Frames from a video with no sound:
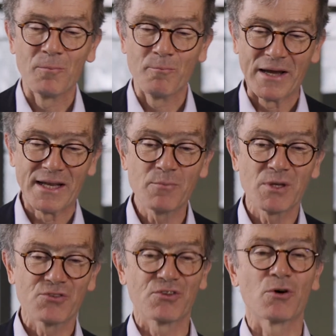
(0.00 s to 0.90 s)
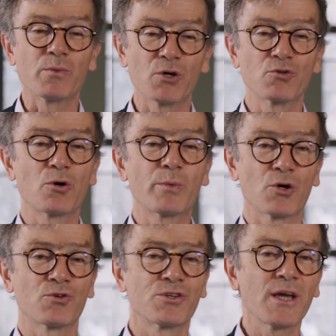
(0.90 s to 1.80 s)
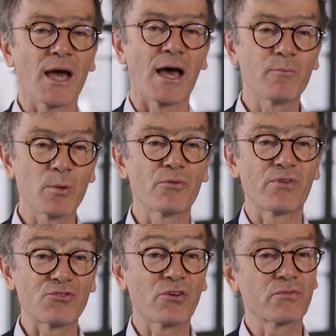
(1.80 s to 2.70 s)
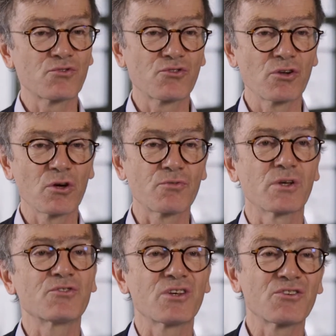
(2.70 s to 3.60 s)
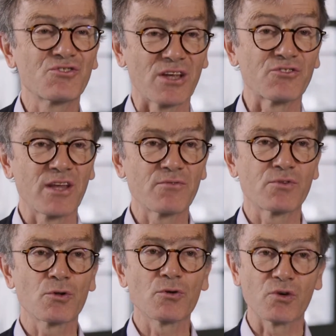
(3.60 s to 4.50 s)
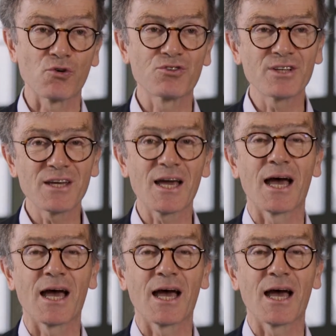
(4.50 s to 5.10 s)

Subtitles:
My name is Biondo Biondi. I am a professor of geophysics at Stanford University.